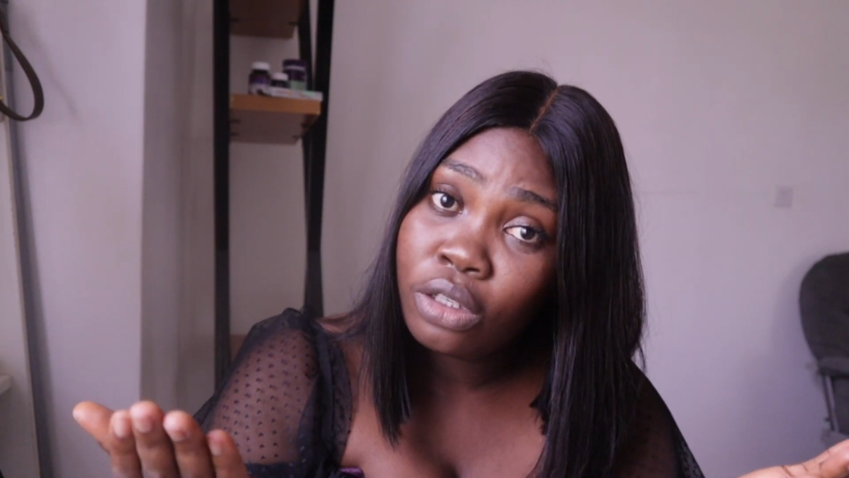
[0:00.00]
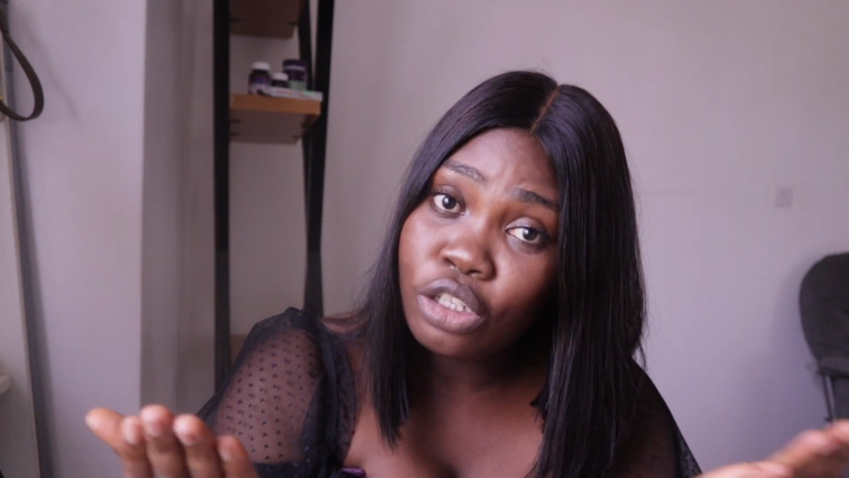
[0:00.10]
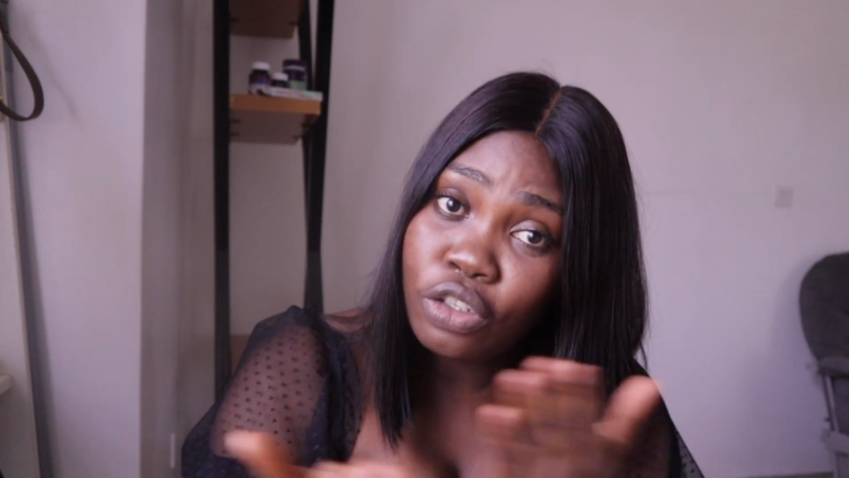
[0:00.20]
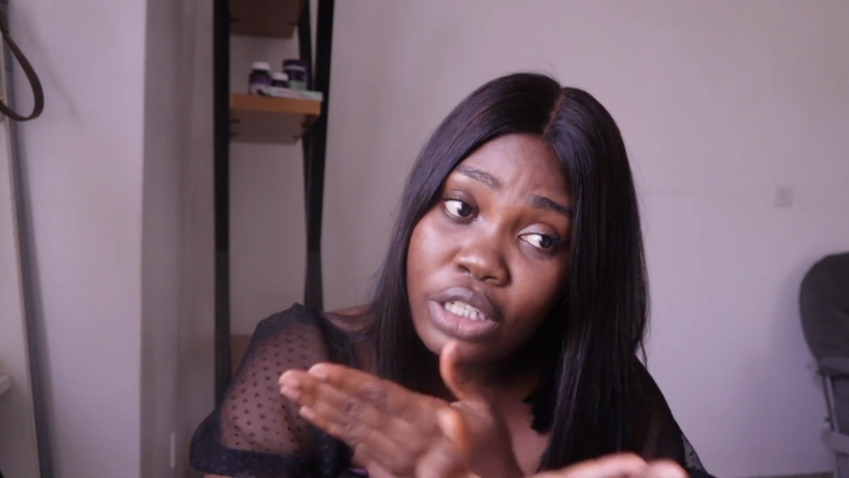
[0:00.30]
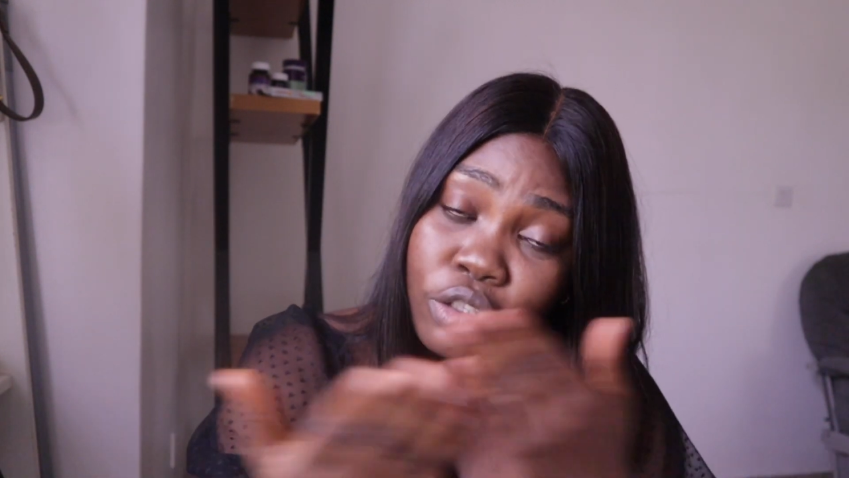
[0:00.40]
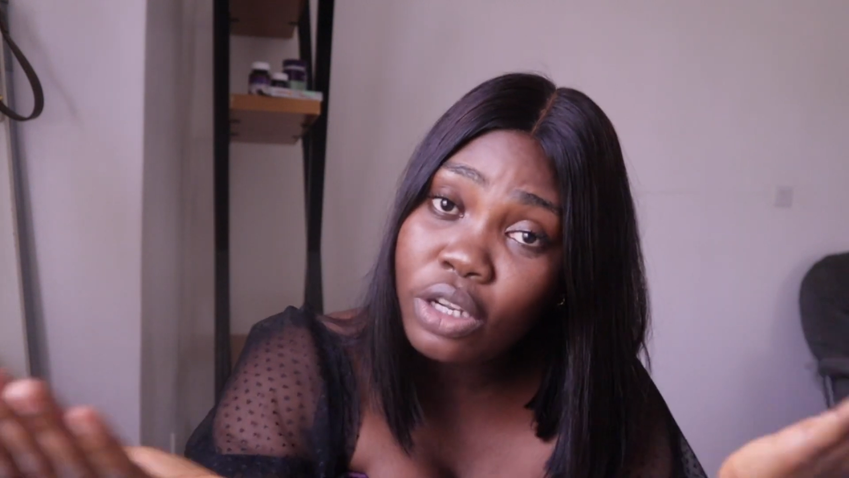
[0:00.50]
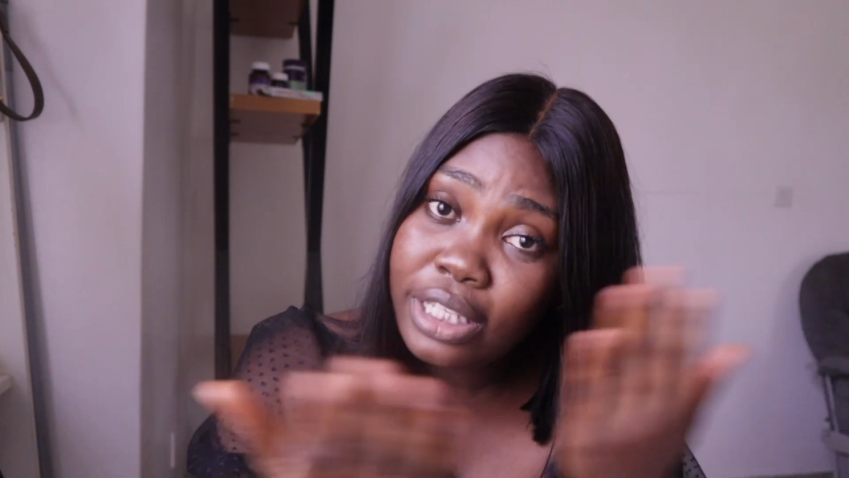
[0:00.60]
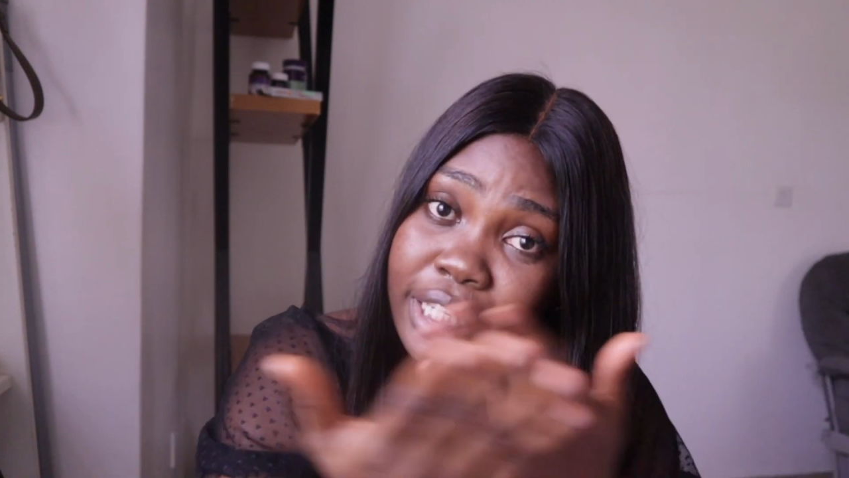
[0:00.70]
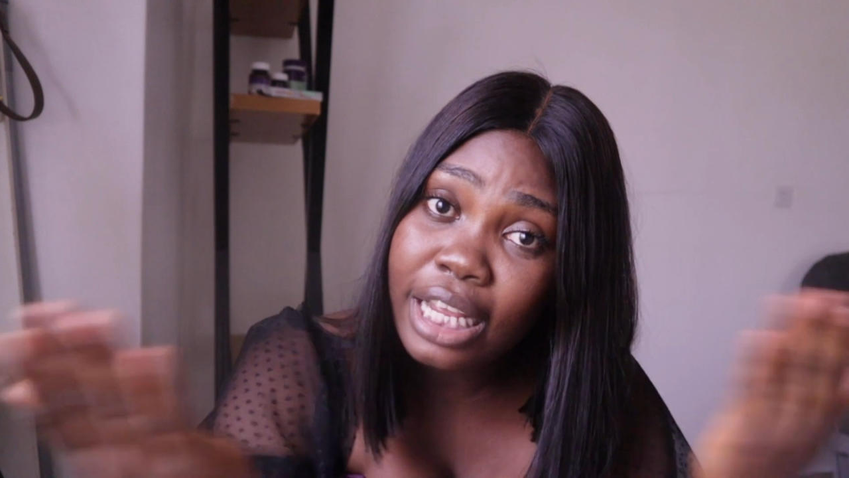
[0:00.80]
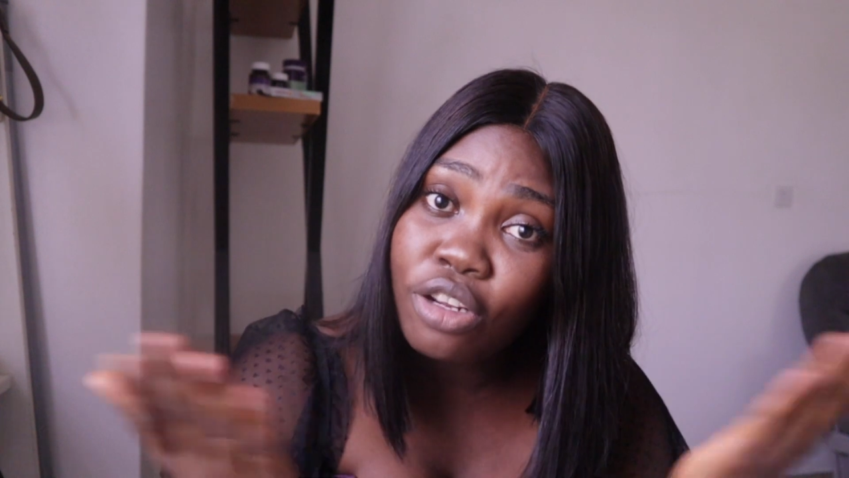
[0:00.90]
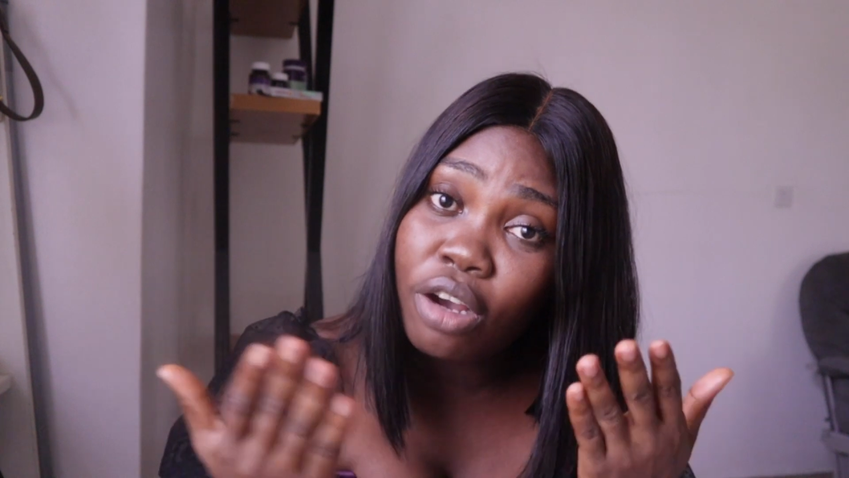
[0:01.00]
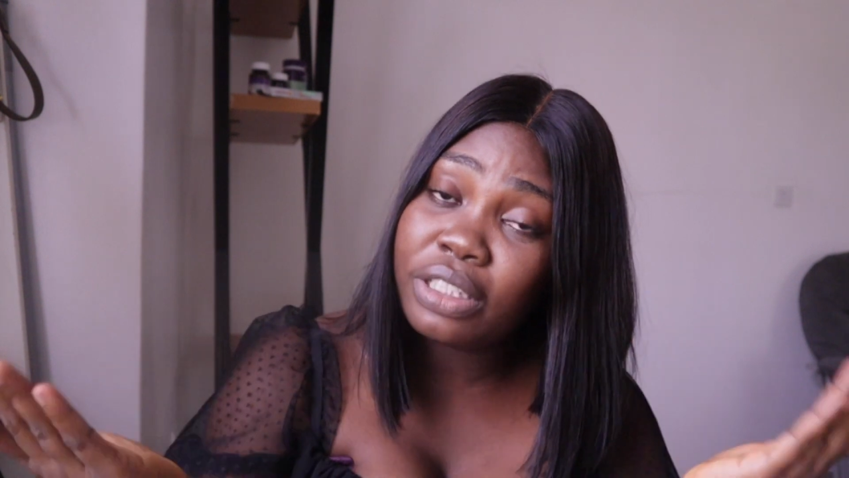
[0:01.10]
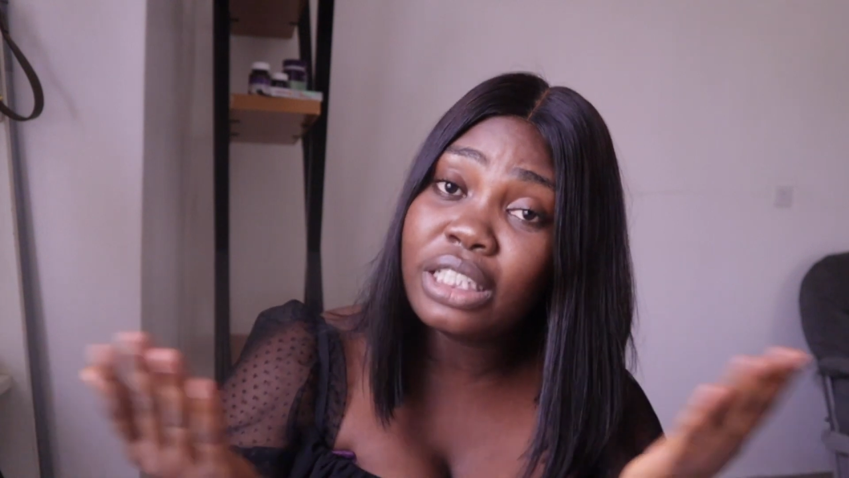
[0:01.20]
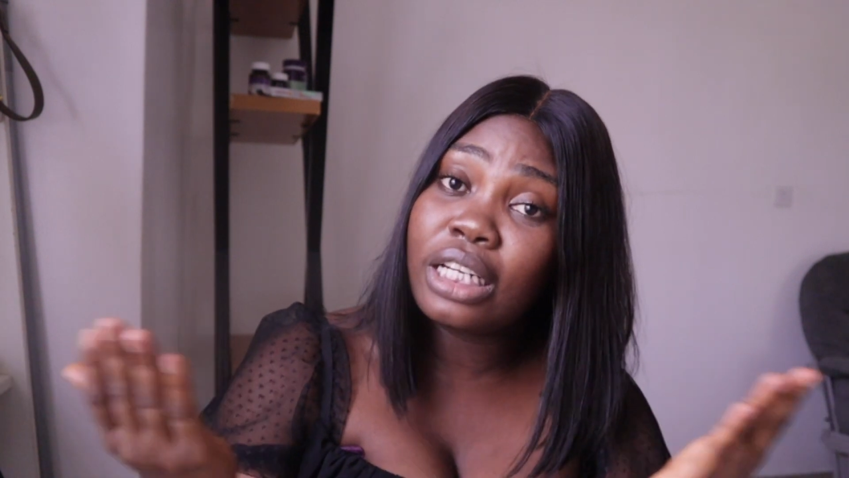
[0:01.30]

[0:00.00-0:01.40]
You did not see any of this